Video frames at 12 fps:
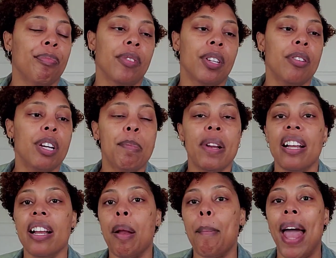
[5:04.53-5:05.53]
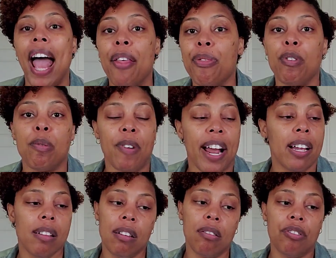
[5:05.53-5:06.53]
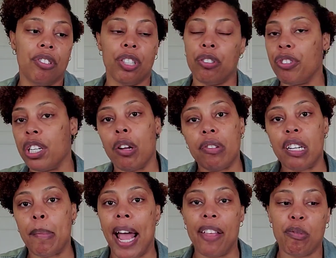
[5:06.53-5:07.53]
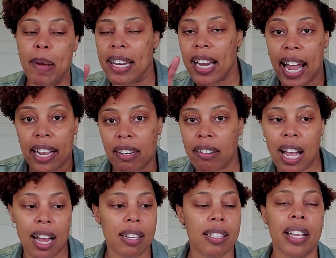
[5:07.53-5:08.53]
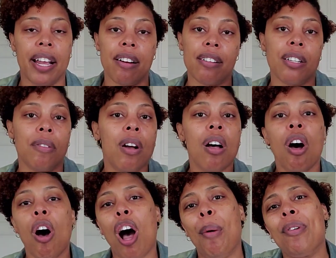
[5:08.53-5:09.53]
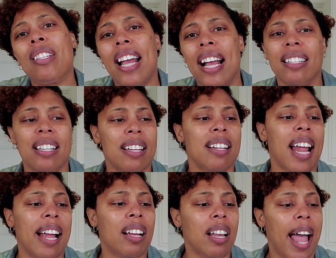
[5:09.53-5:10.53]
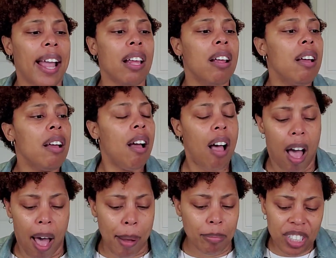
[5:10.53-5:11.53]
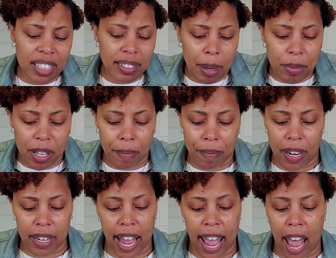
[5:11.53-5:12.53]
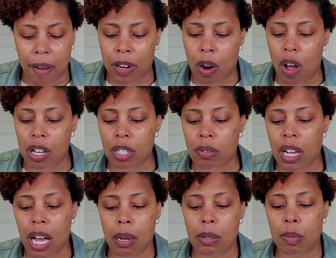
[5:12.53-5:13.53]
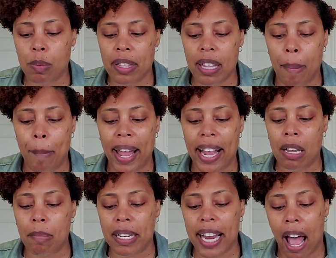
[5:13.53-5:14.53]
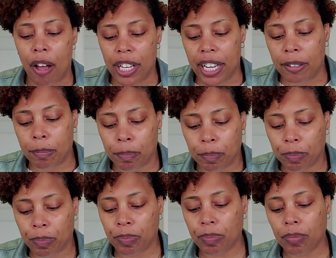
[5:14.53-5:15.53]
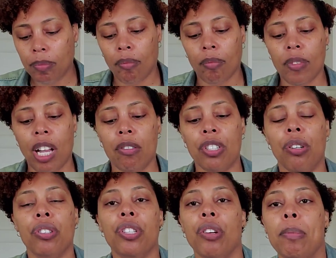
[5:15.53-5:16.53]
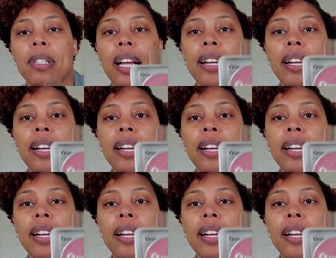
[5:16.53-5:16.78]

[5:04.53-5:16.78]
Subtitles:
You could put it in a bathroom, right? Little children go to the bathroom at night and they're kind of scared. So almost acts as a nightlight. Just something fun to have. And it also comes with a pink medallion. I'll show it to you upside